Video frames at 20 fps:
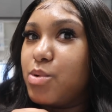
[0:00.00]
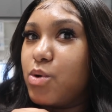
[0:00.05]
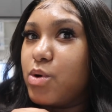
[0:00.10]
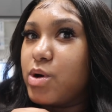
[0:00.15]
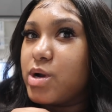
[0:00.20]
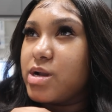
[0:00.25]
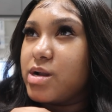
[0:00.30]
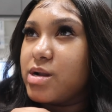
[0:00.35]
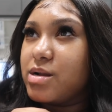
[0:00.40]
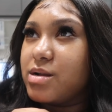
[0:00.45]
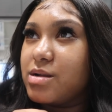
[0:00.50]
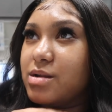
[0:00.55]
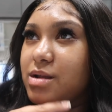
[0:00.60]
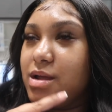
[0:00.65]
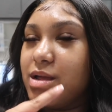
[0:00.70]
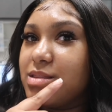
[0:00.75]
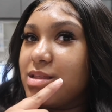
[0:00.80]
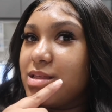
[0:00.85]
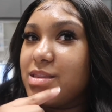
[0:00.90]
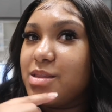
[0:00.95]
border
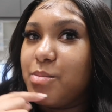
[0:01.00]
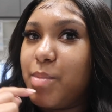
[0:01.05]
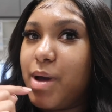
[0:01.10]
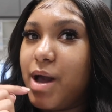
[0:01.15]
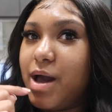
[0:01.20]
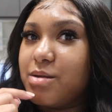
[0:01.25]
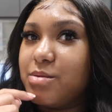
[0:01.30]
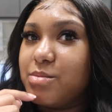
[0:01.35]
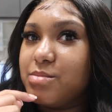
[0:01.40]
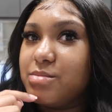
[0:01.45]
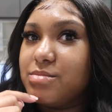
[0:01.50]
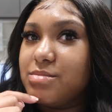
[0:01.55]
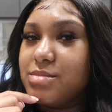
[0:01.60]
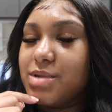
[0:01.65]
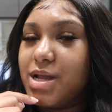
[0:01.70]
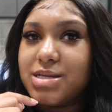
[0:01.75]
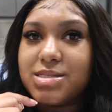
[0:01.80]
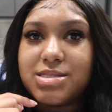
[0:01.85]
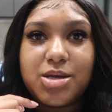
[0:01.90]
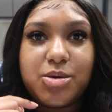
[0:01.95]
and then the bottom,
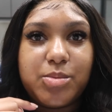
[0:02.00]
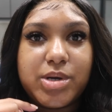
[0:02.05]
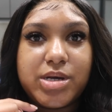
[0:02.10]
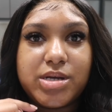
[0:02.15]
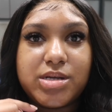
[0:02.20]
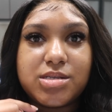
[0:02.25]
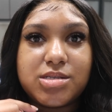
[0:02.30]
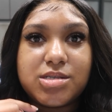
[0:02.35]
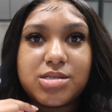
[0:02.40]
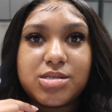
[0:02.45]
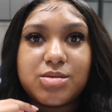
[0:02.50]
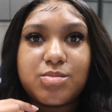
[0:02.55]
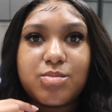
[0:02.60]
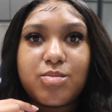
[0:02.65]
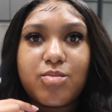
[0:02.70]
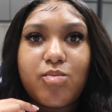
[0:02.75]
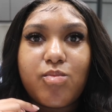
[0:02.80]
not so much.